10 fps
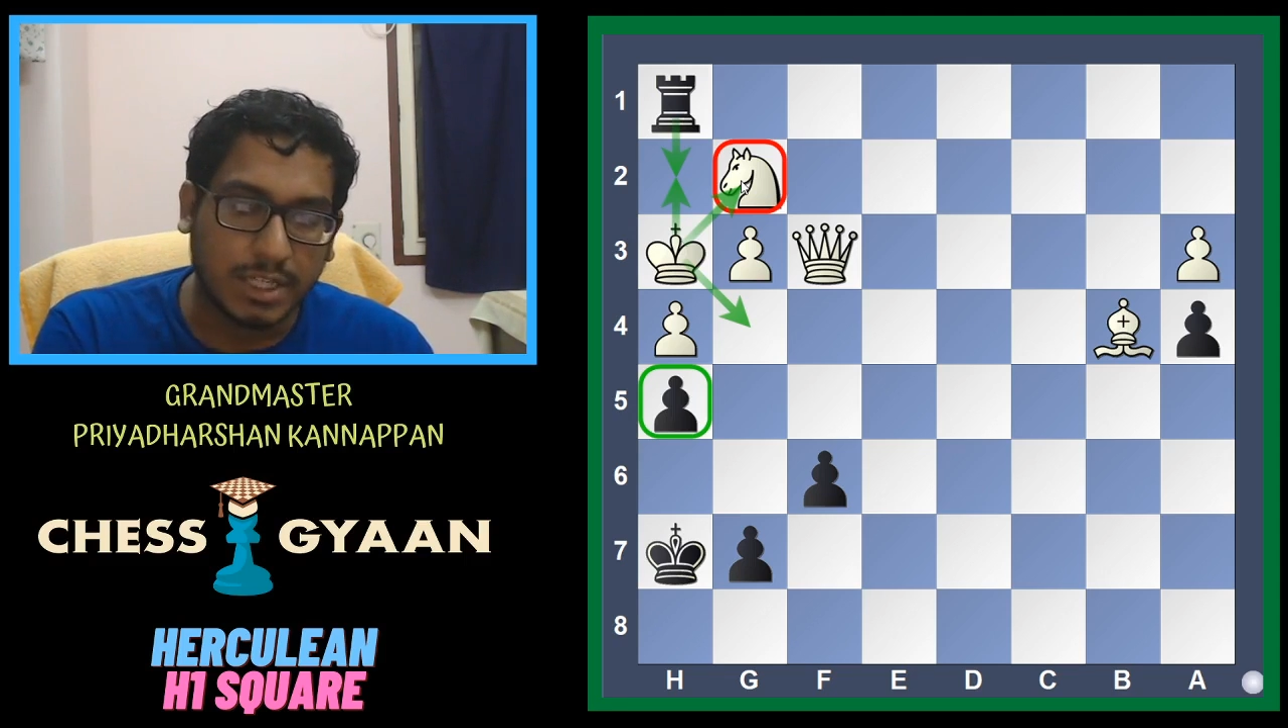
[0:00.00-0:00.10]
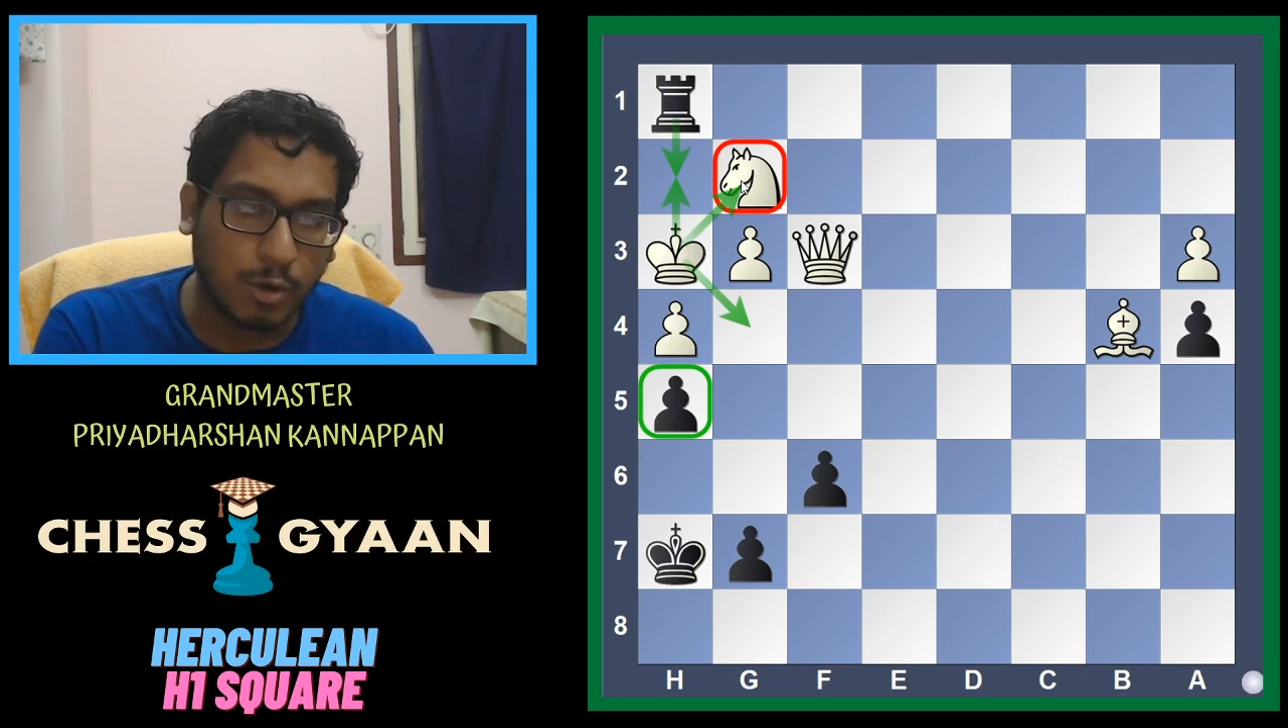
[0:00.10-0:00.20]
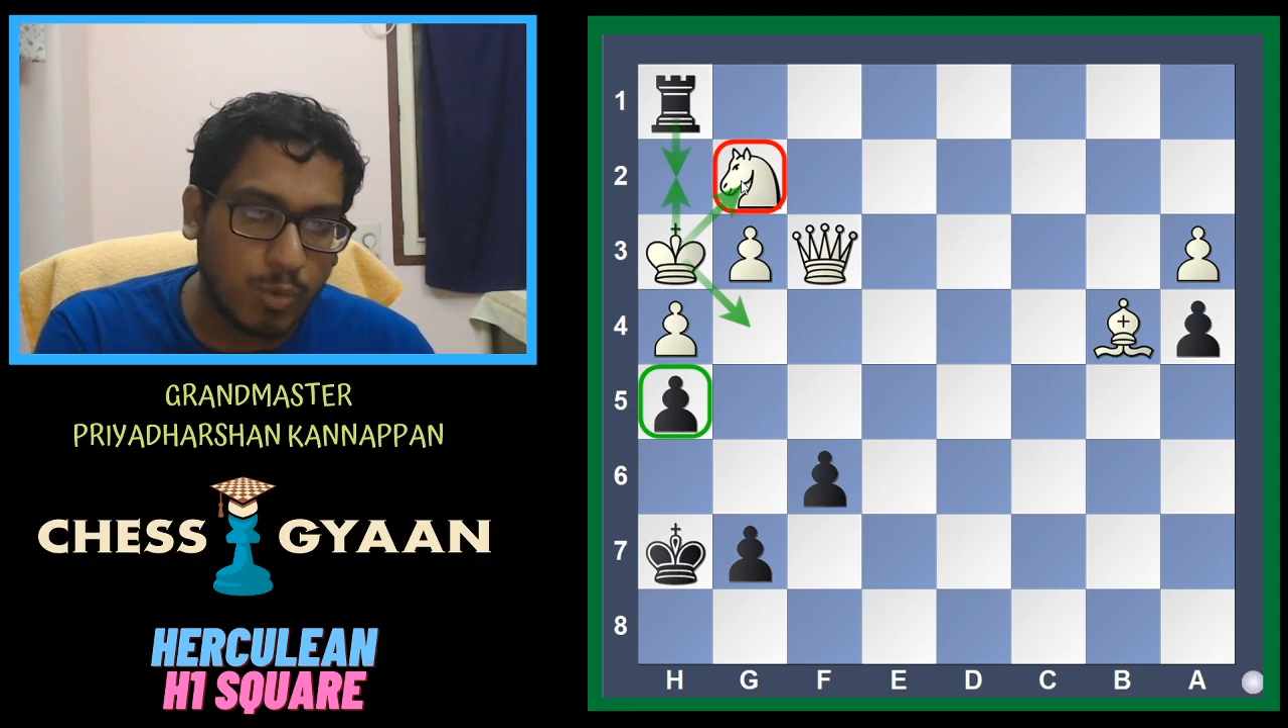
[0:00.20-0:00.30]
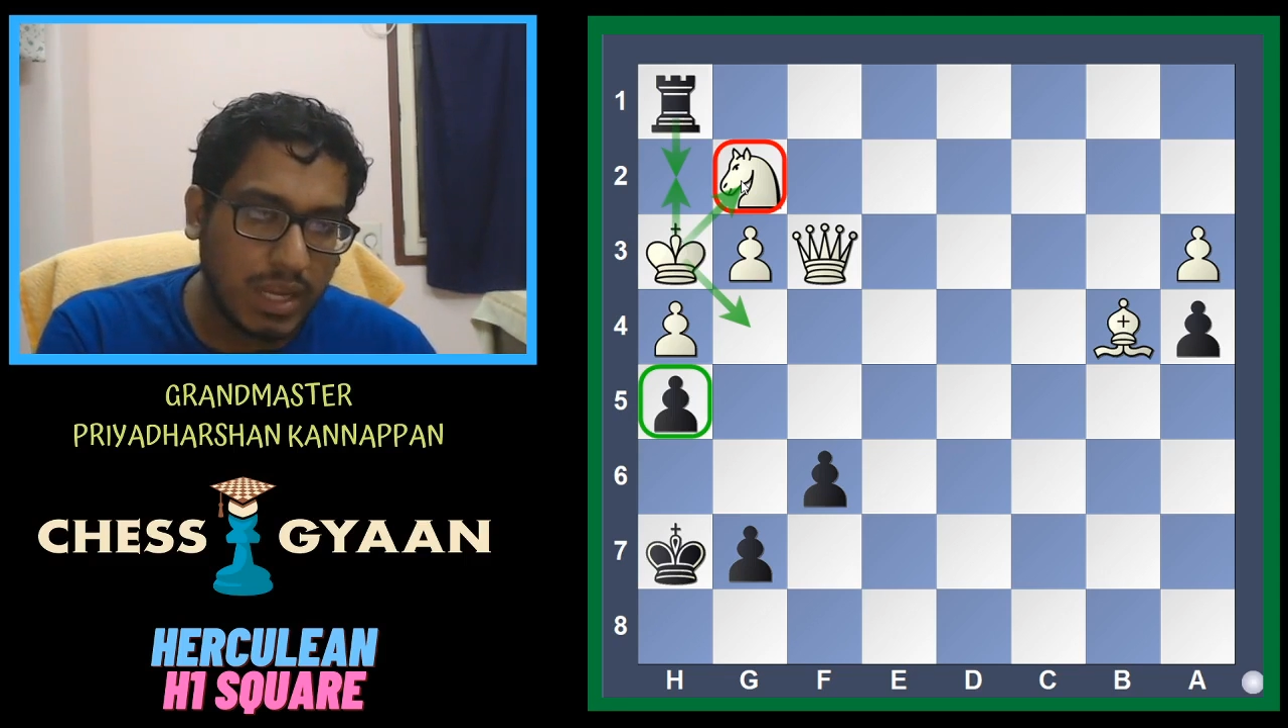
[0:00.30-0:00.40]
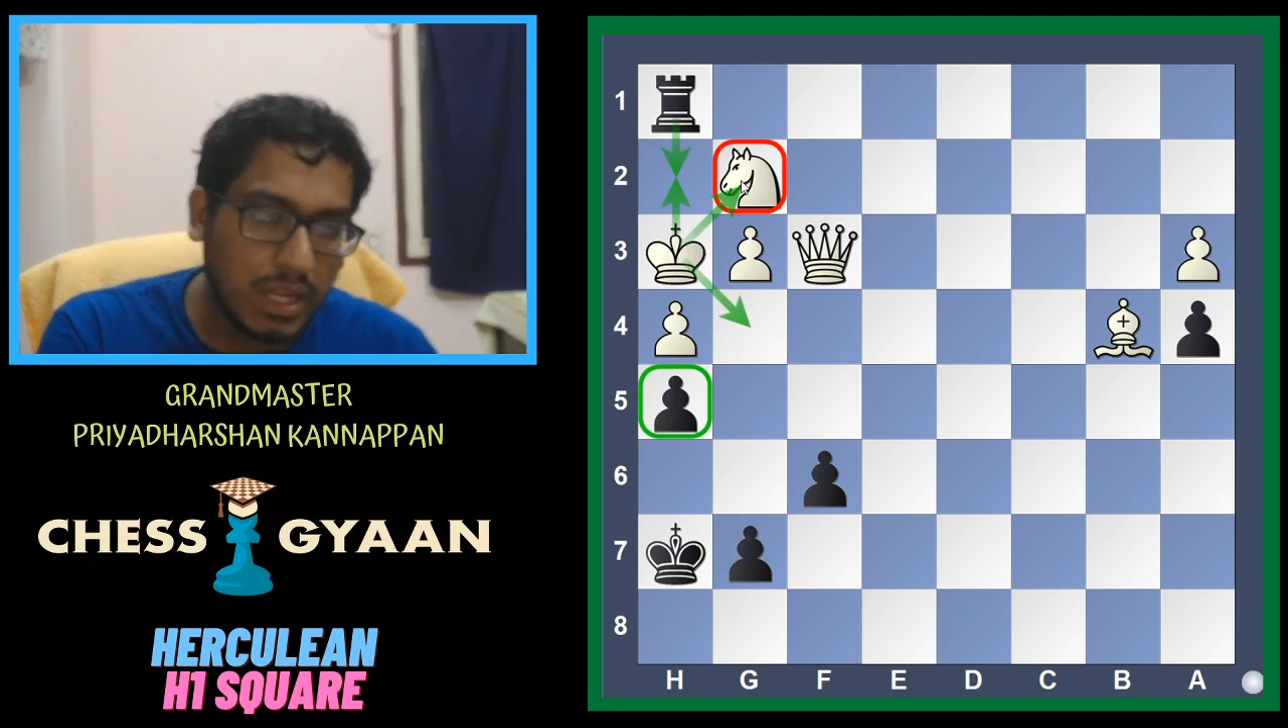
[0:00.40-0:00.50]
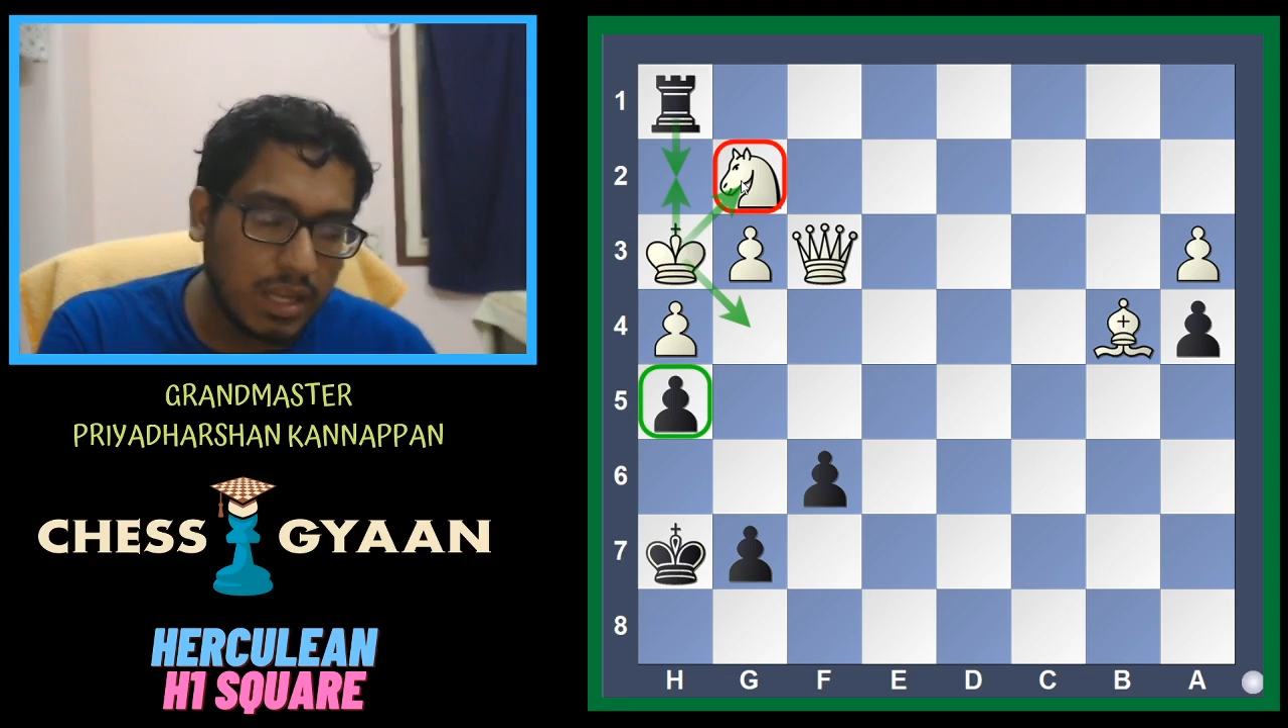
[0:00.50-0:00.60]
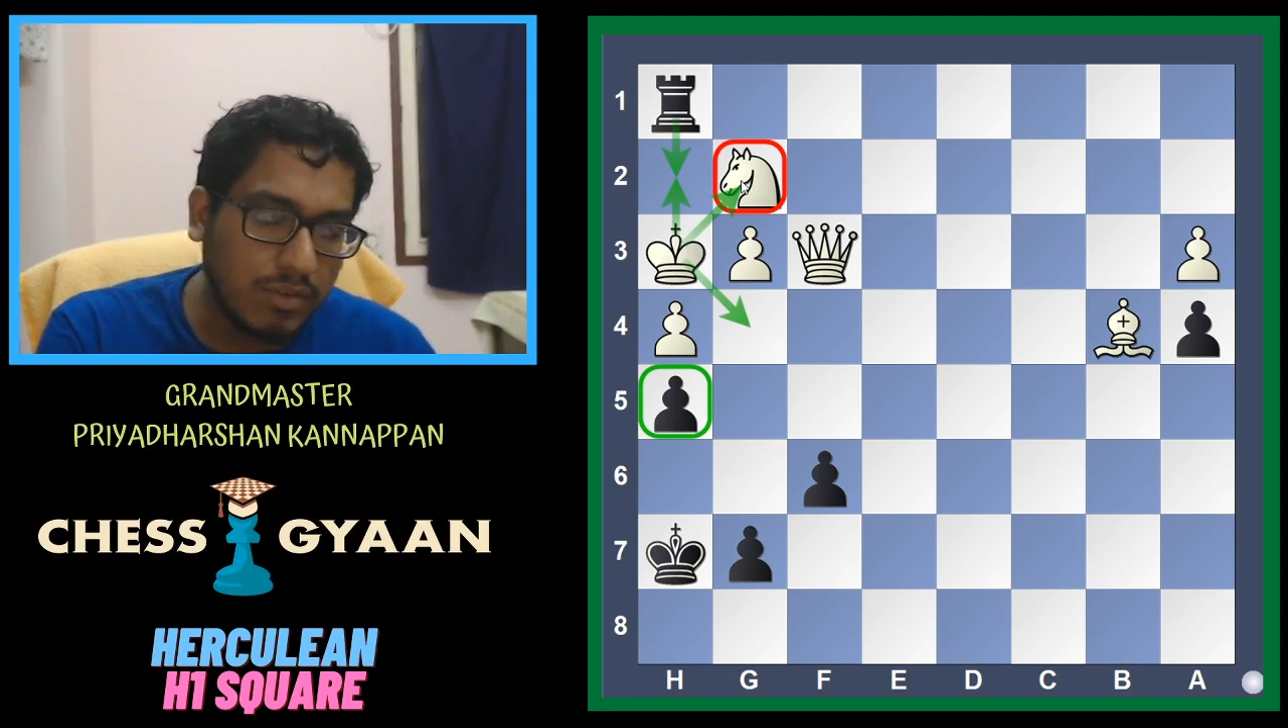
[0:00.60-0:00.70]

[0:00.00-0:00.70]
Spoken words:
a queen